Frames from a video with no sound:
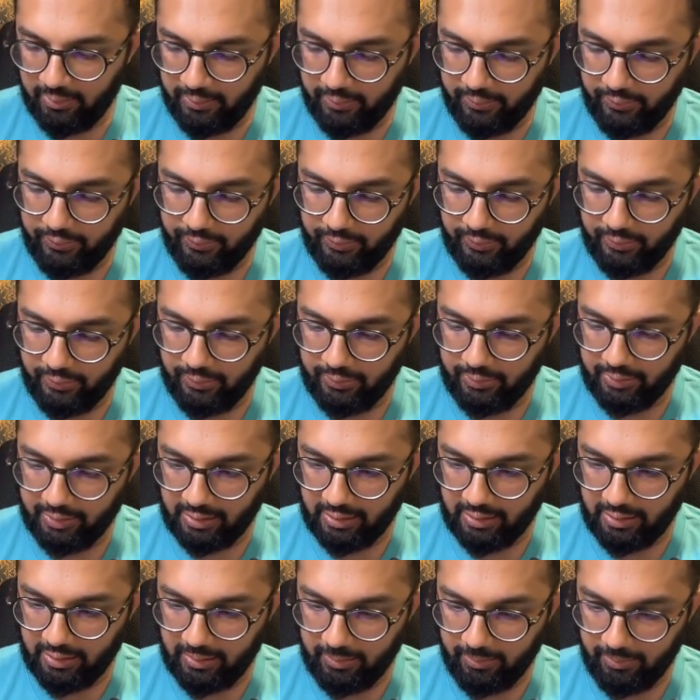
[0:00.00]
So
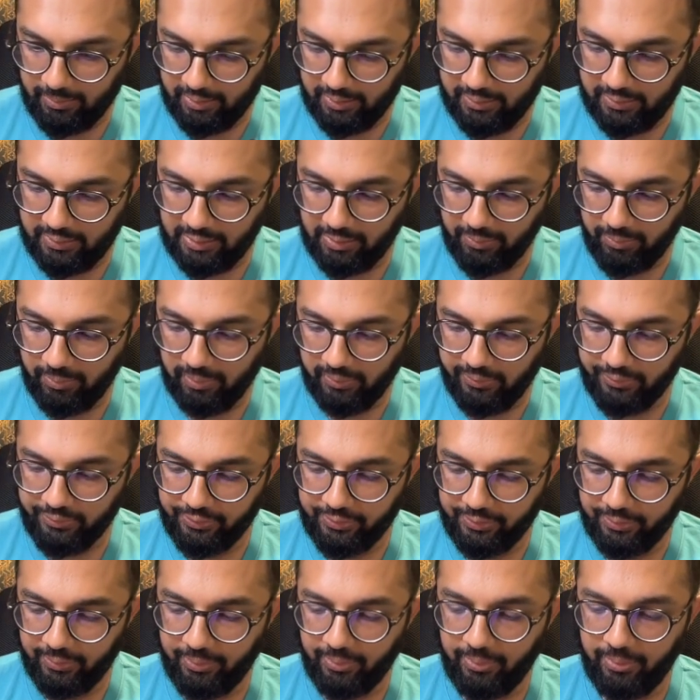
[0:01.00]
time is equals
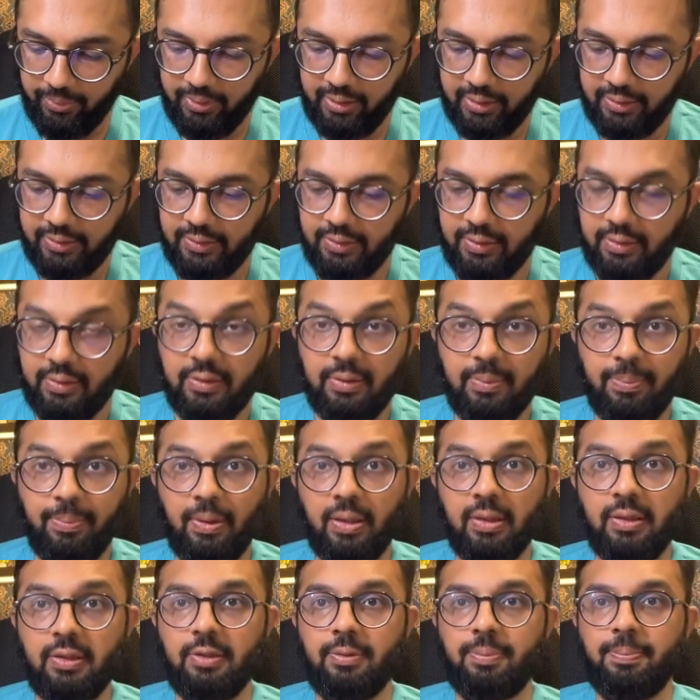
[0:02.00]
to distance
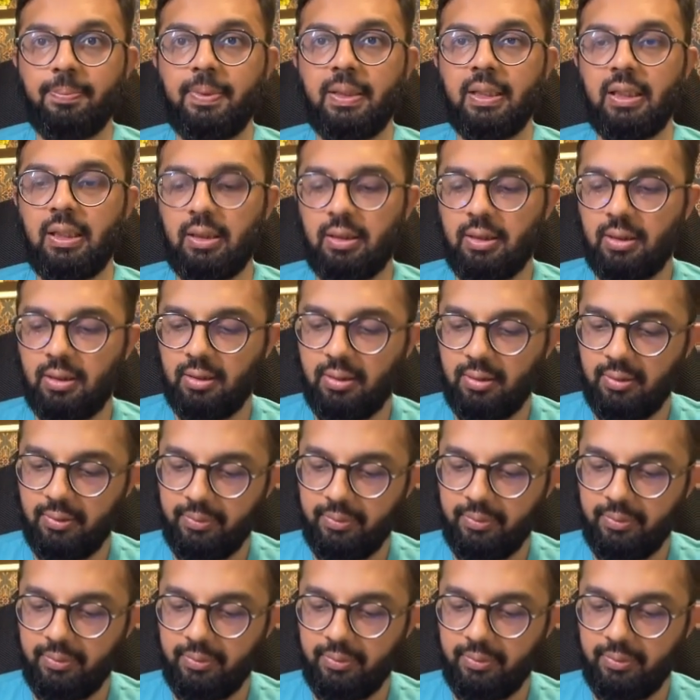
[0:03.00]
upon speed.